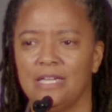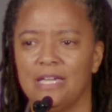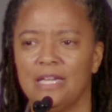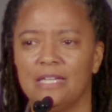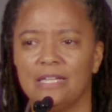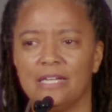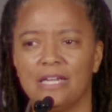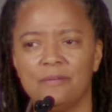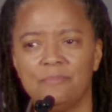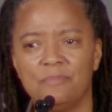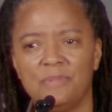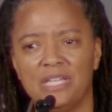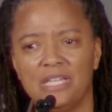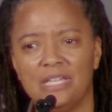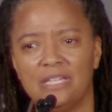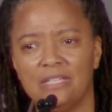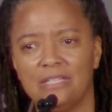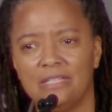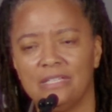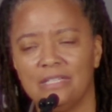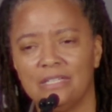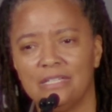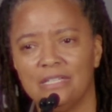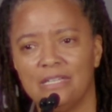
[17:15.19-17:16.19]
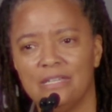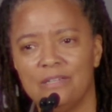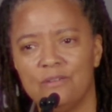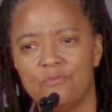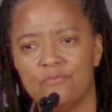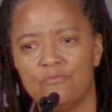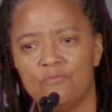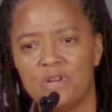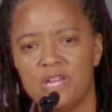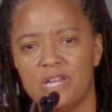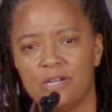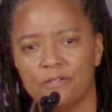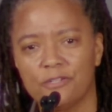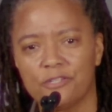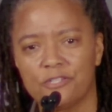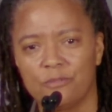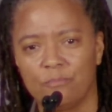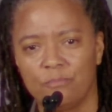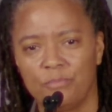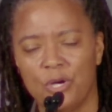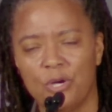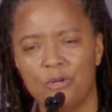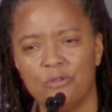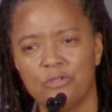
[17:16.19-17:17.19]
And I mean, we are
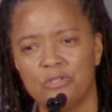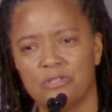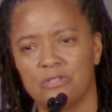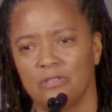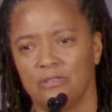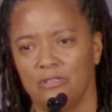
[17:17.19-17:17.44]
supposed